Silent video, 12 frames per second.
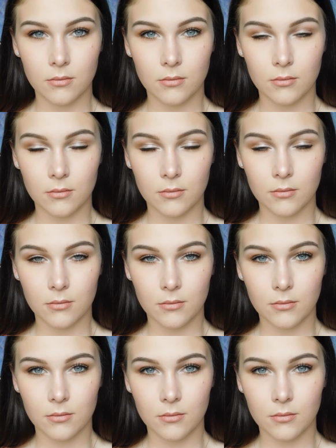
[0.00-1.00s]

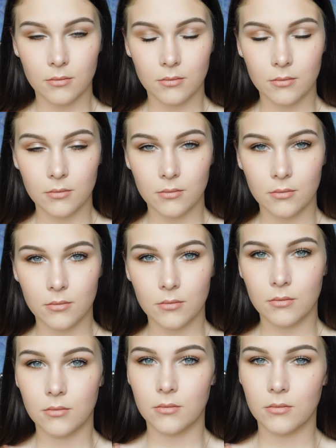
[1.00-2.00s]

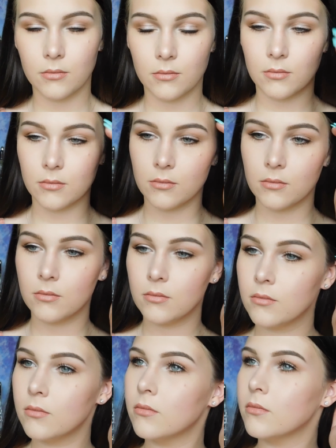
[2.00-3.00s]

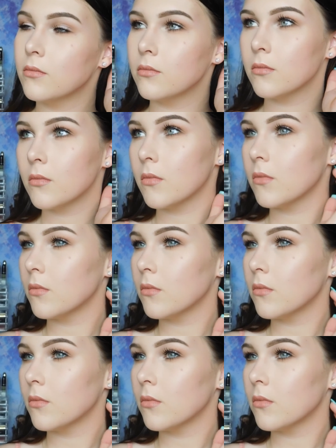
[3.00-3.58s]
[no speech]